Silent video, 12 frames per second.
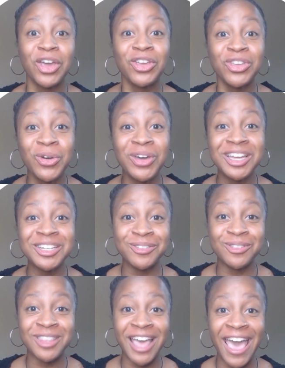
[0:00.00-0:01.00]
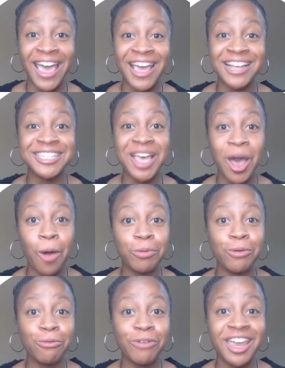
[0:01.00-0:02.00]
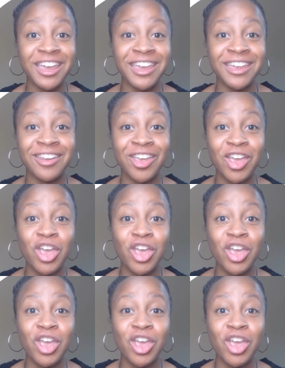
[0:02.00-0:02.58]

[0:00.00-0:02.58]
You can do that to help you read.